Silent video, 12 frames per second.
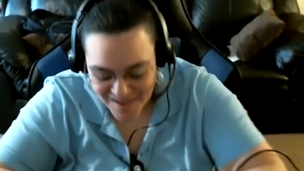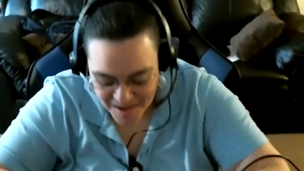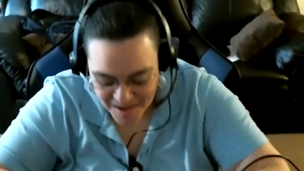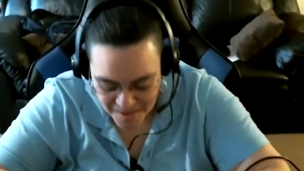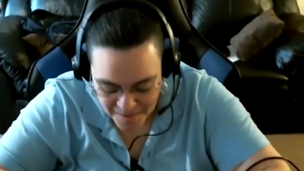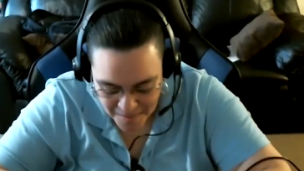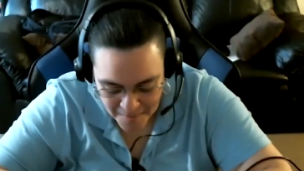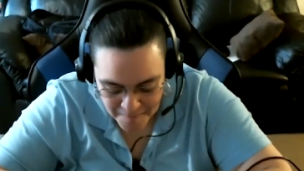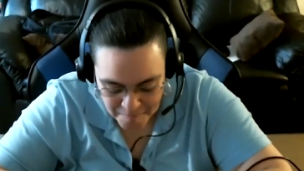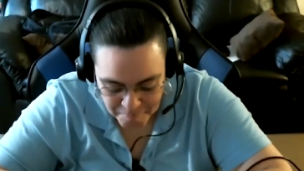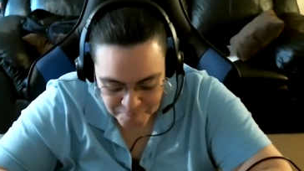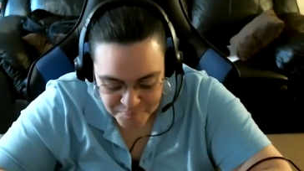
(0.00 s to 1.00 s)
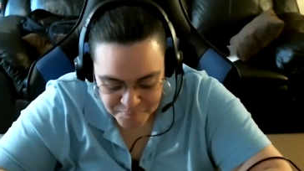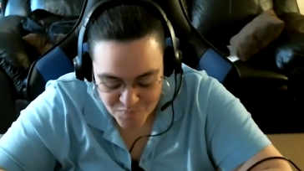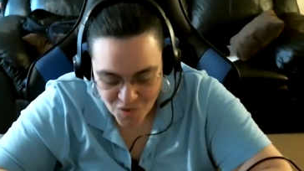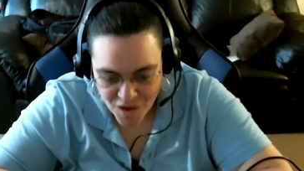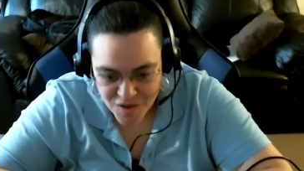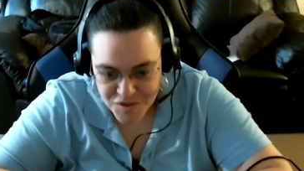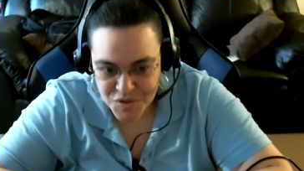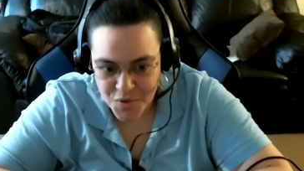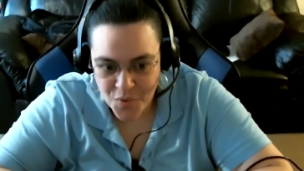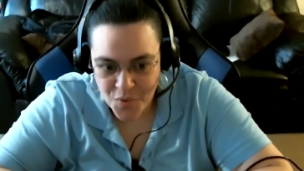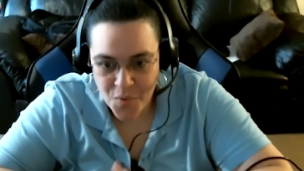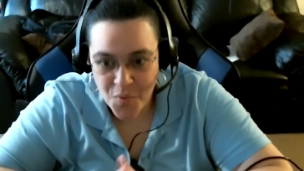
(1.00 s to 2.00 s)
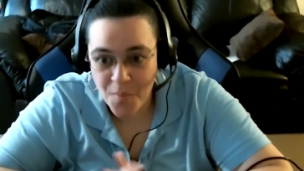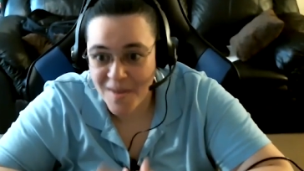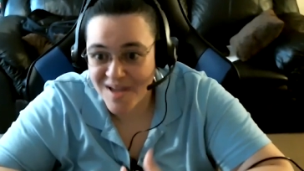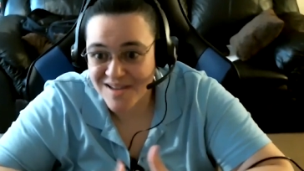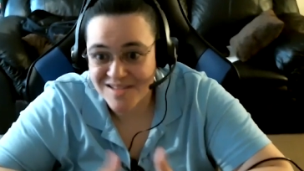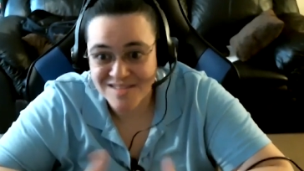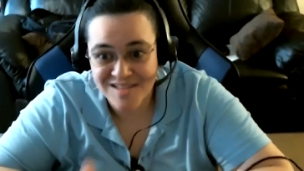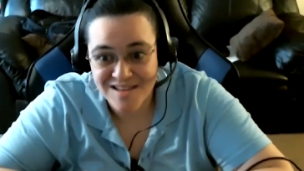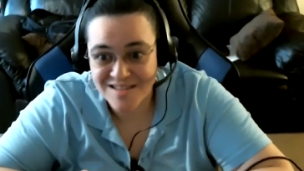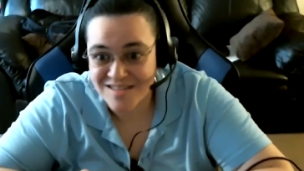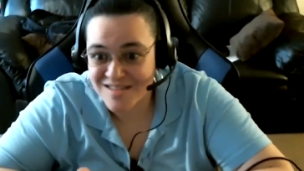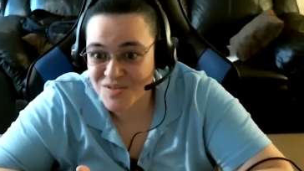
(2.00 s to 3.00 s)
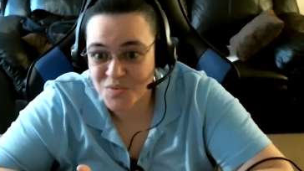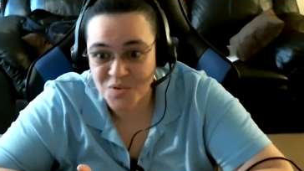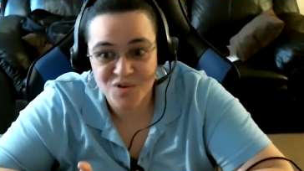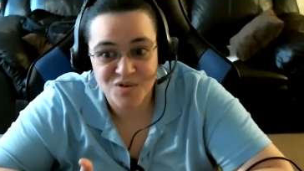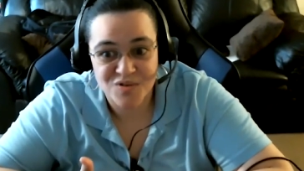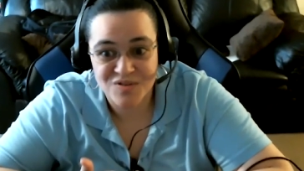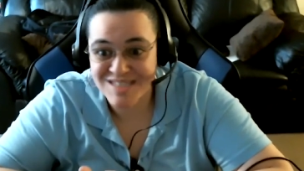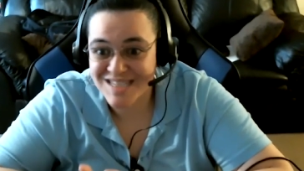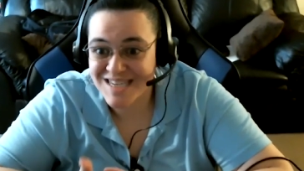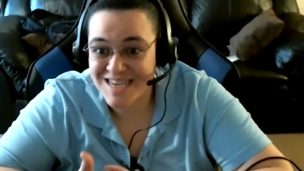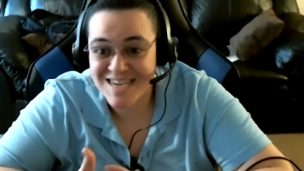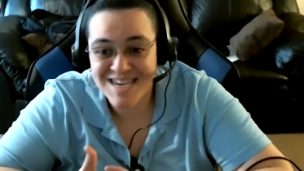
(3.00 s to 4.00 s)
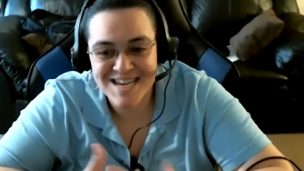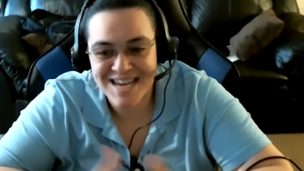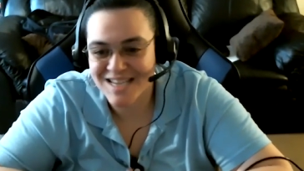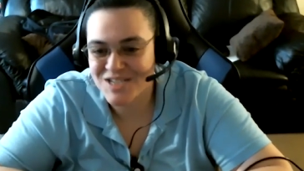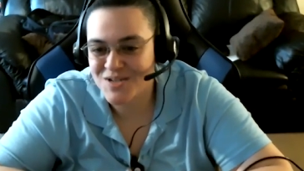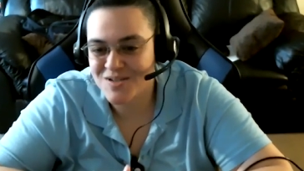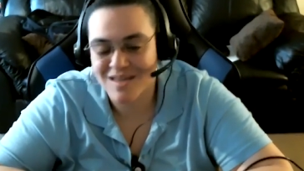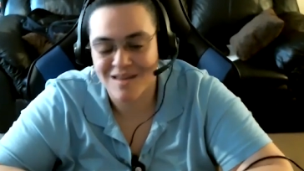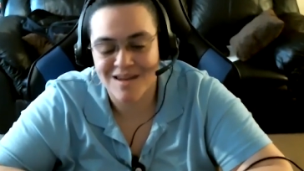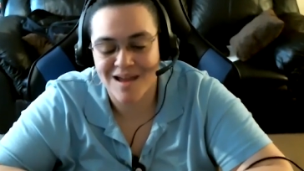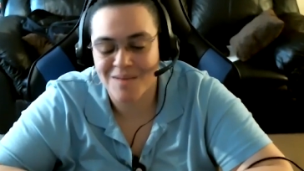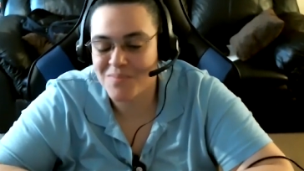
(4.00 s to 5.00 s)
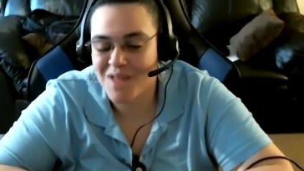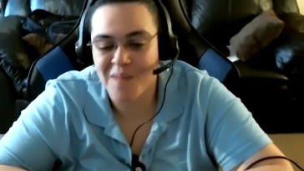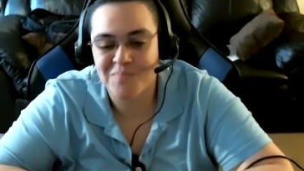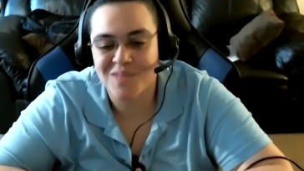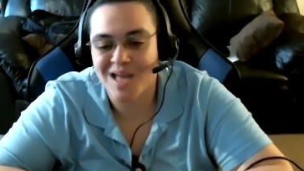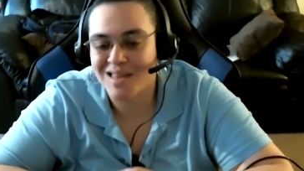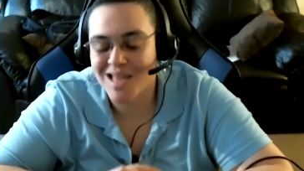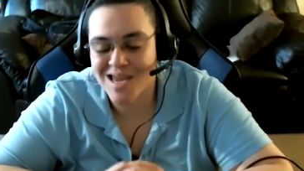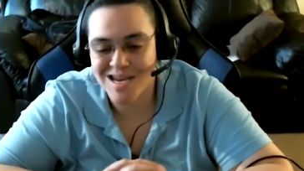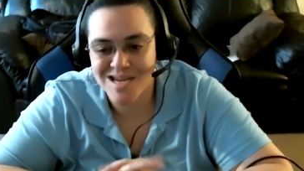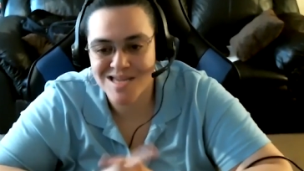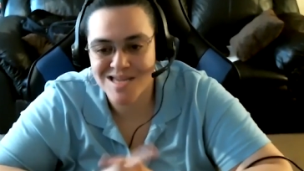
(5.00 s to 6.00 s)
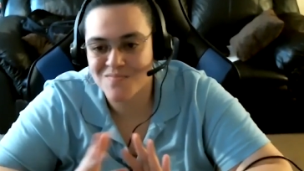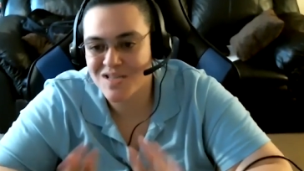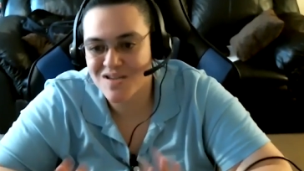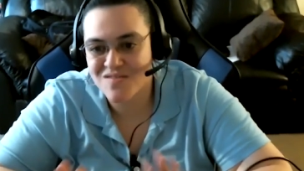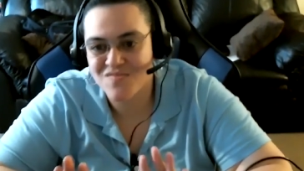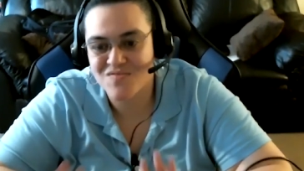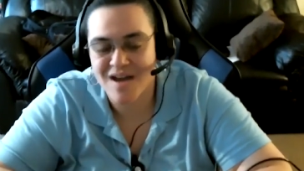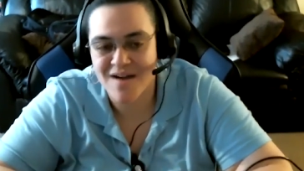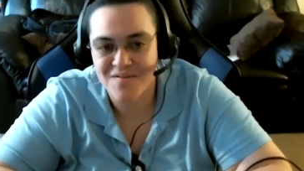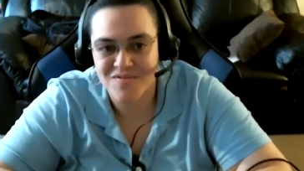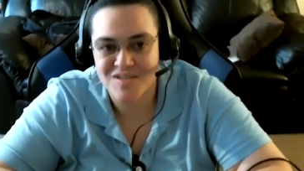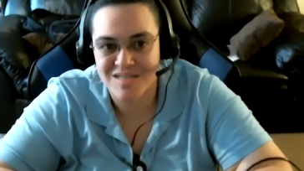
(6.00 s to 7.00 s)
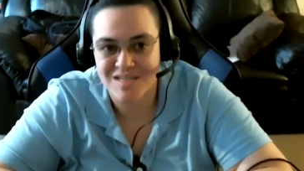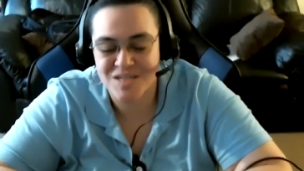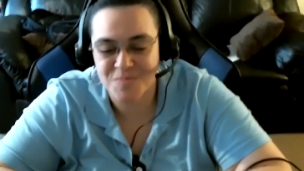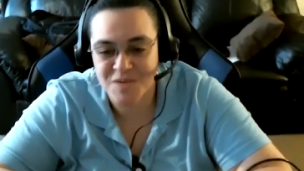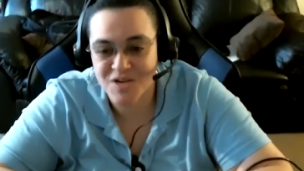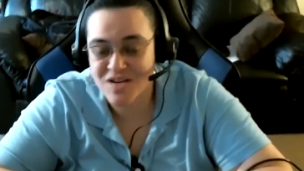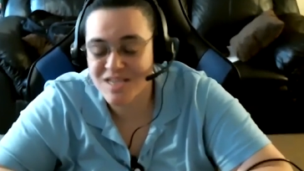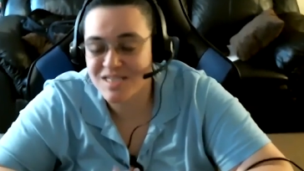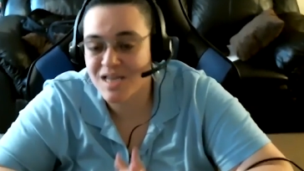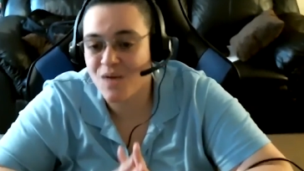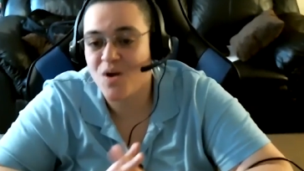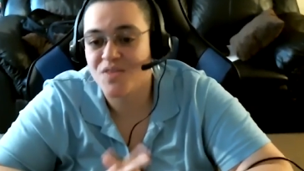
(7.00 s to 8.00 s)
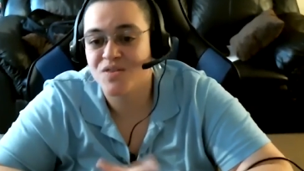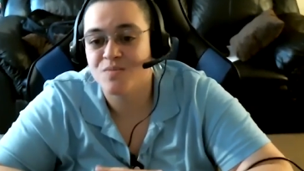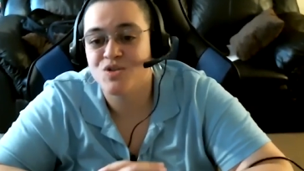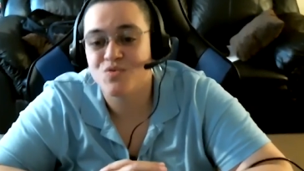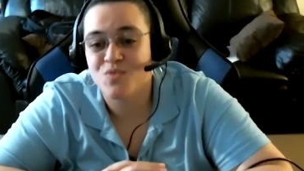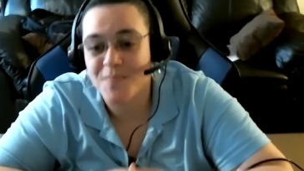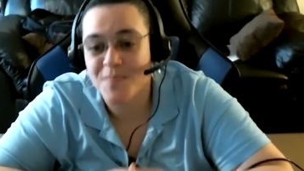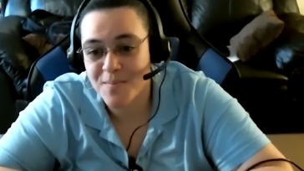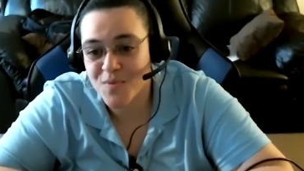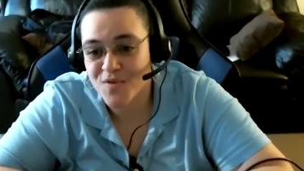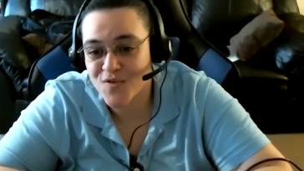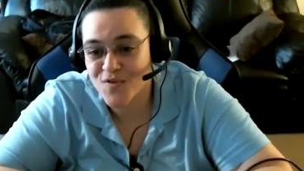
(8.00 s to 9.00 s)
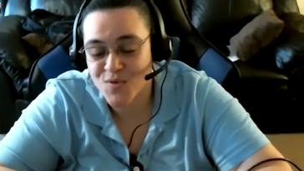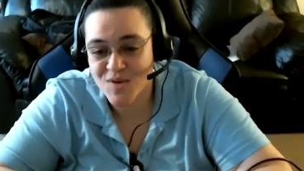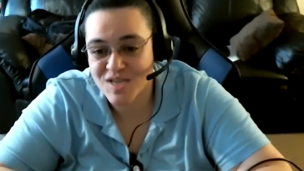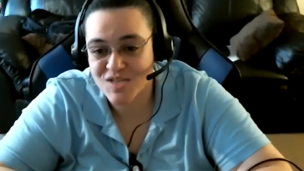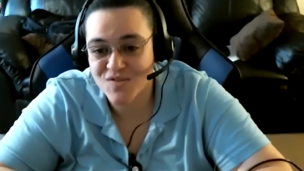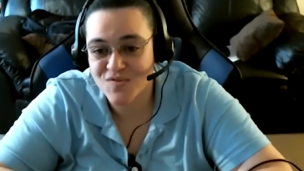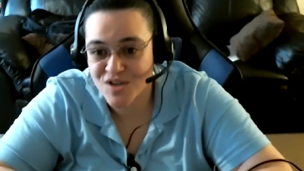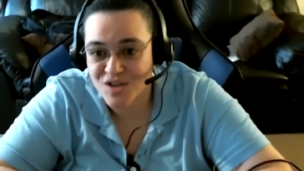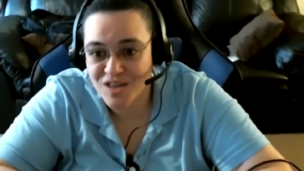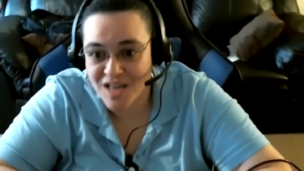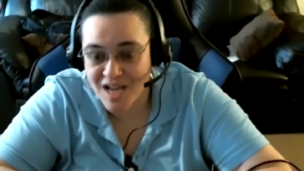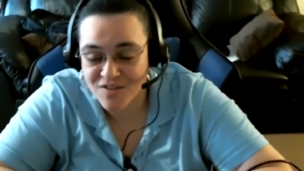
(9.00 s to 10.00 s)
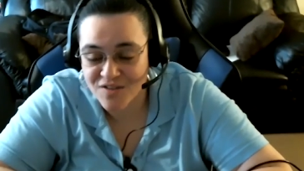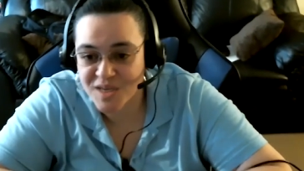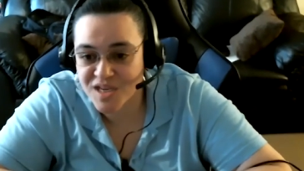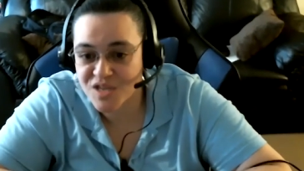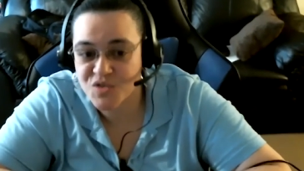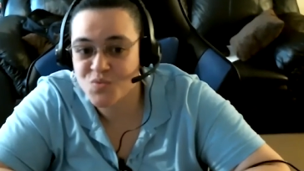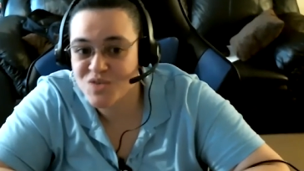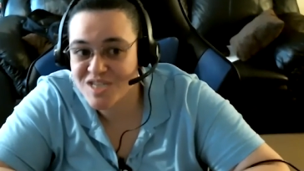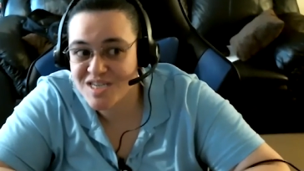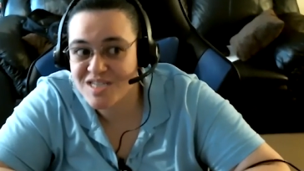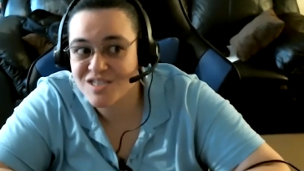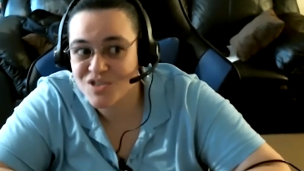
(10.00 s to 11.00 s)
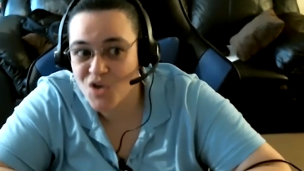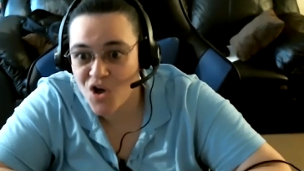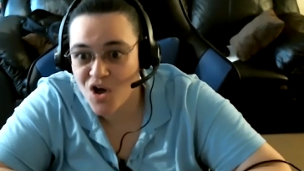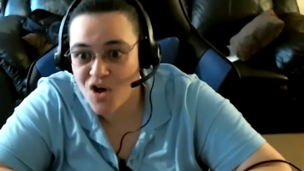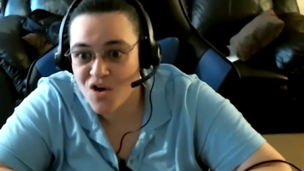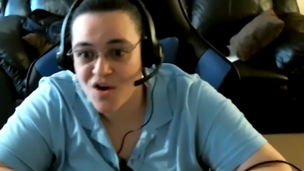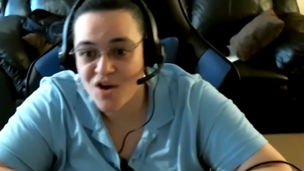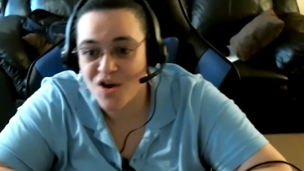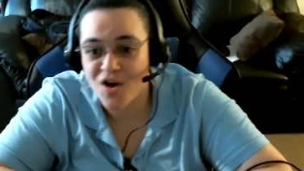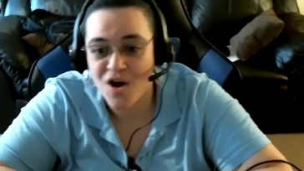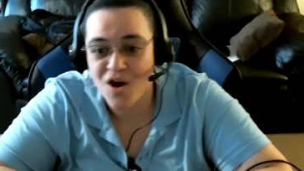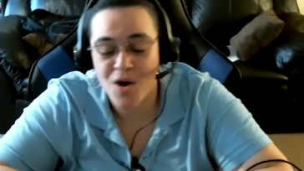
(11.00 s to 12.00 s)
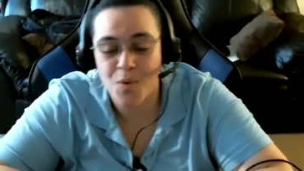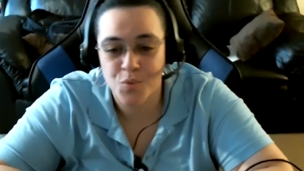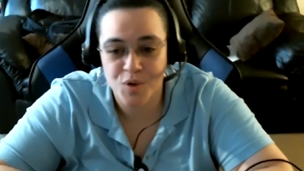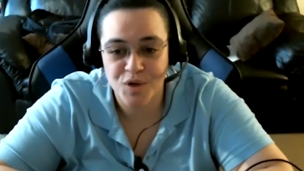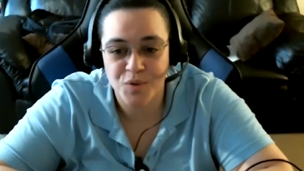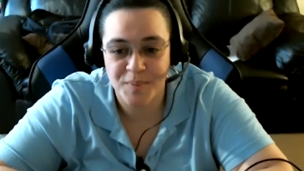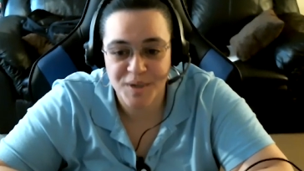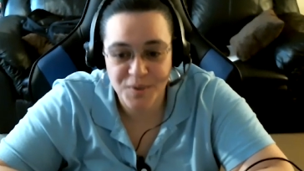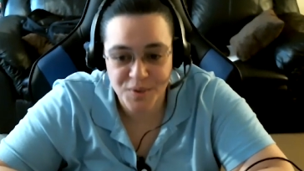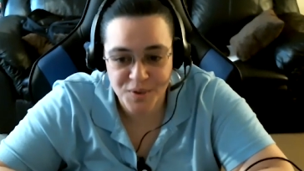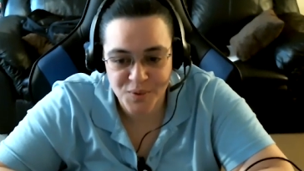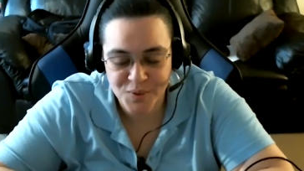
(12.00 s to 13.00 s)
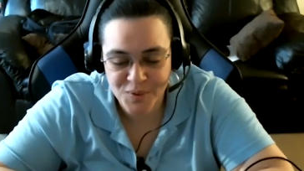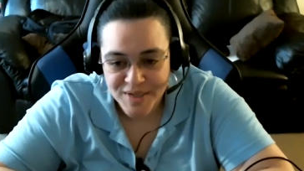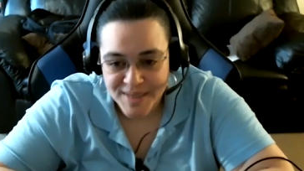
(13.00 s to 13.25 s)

um, so, my sons were teenagers, and I'm not letting them live down this experience. I want them to remember for the rest of their life because we saw a real miracle.